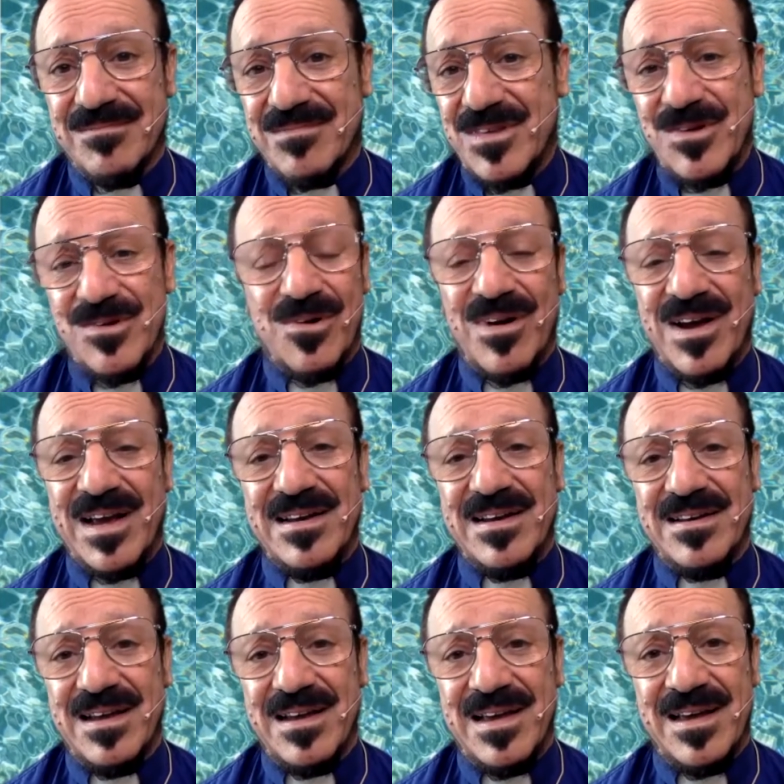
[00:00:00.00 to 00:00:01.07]
Ukraine
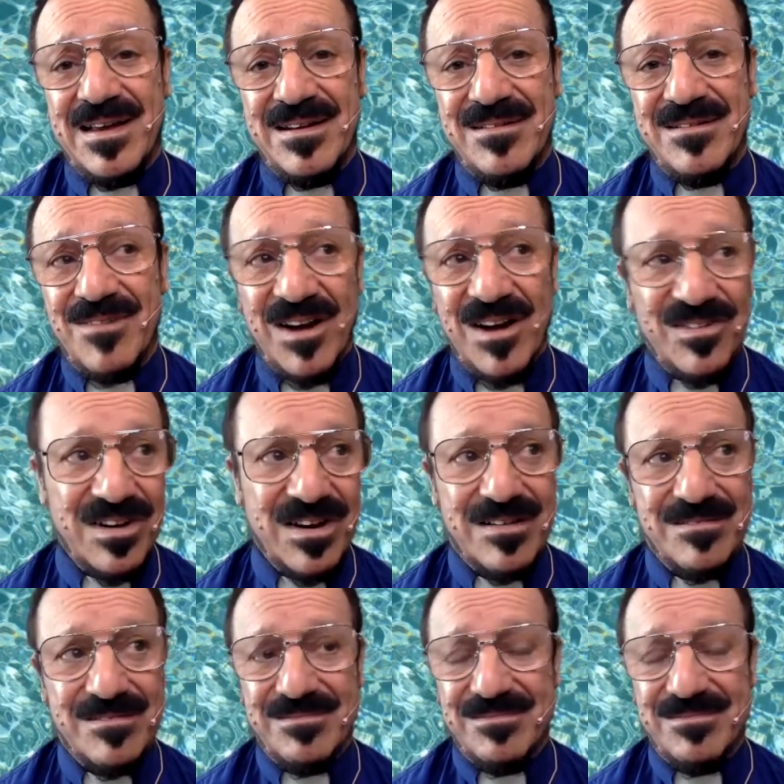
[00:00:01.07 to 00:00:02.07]
and Russia.